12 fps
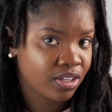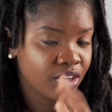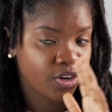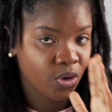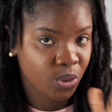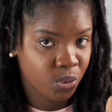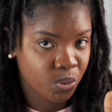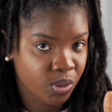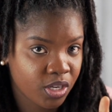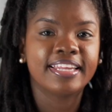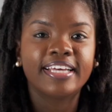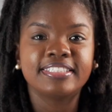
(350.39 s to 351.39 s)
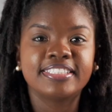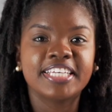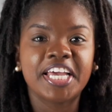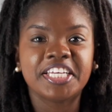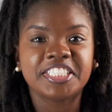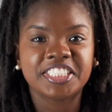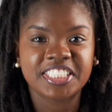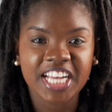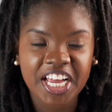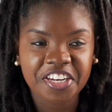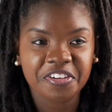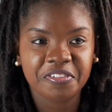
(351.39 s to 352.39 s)
No. Let's say in
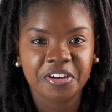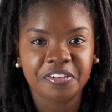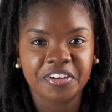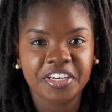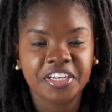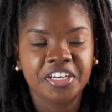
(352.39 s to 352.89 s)
January,